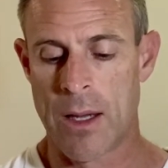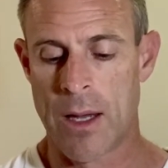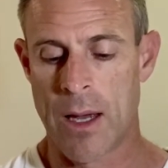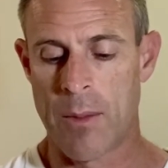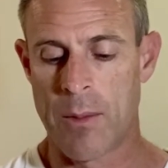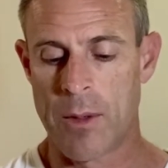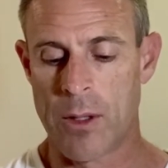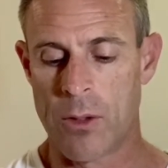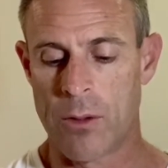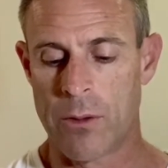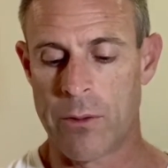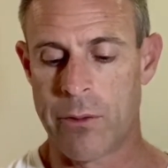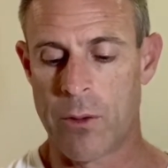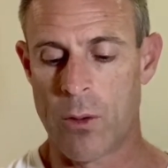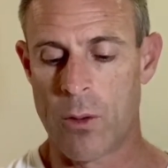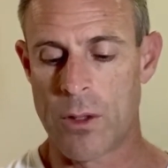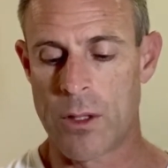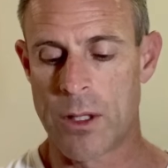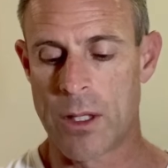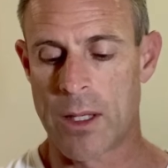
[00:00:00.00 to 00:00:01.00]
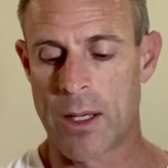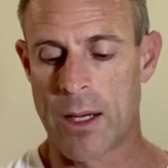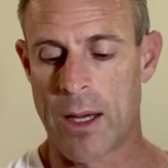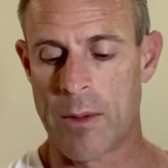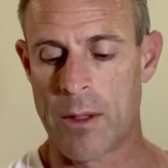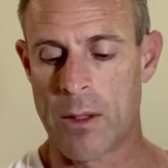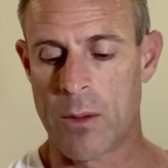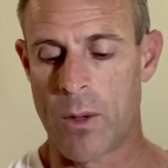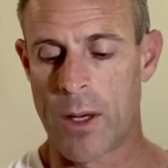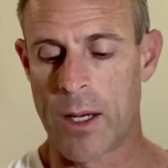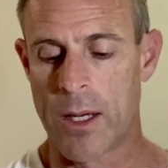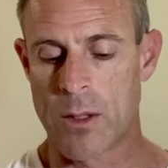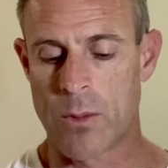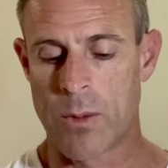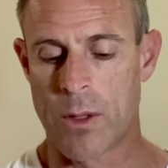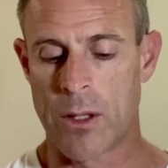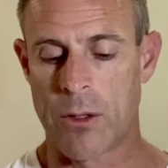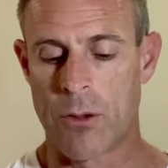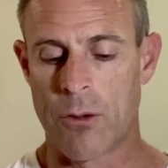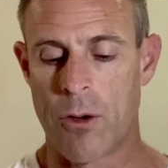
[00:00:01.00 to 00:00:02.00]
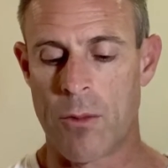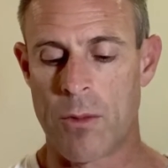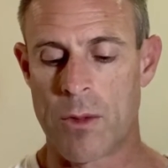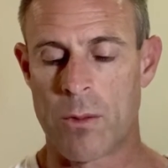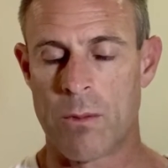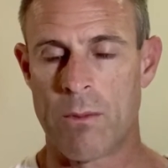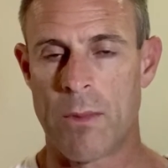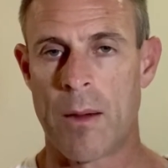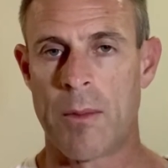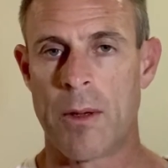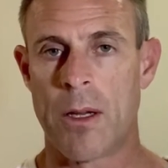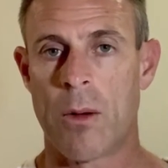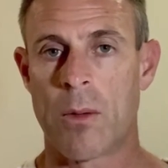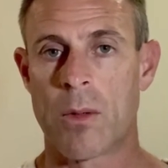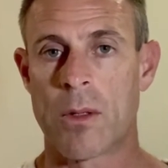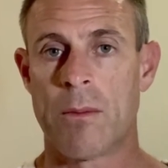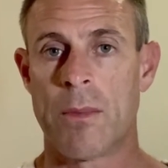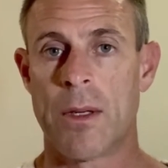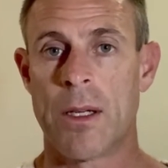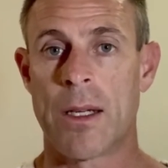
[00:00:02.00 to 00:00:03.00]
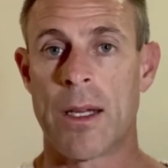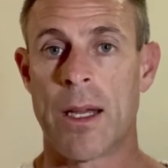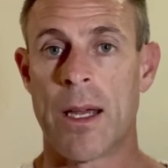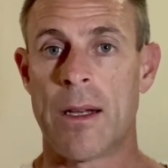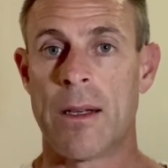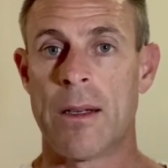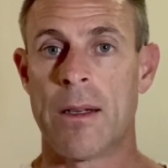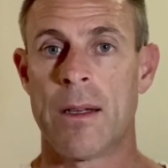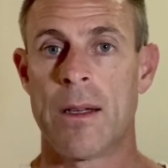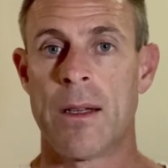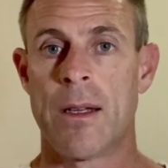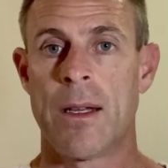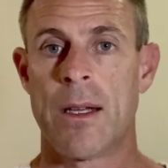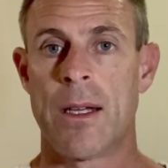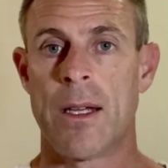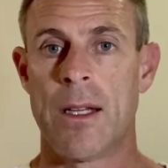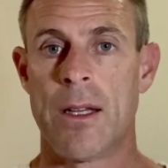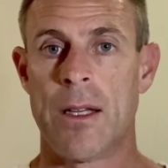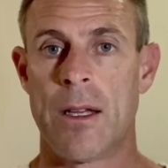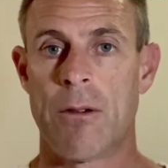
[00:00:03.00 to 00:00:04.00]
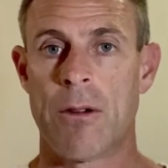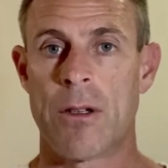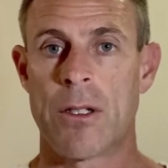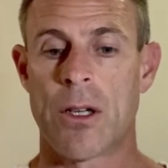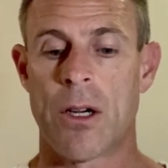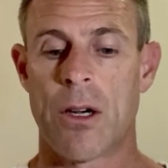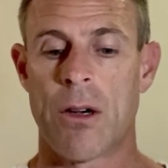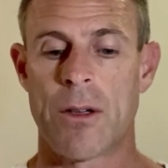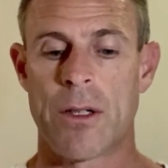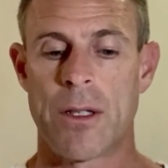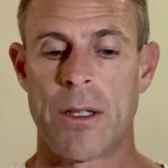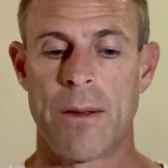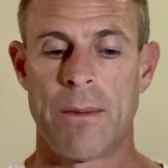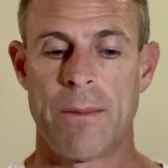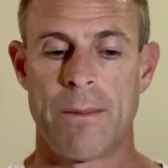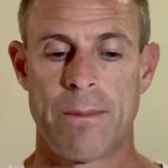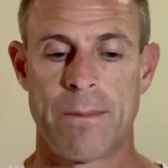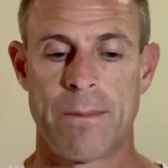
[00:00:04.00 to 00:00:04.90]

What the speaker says: And we look forward to the coming weeks when the groups may be able to meet again in their entirety.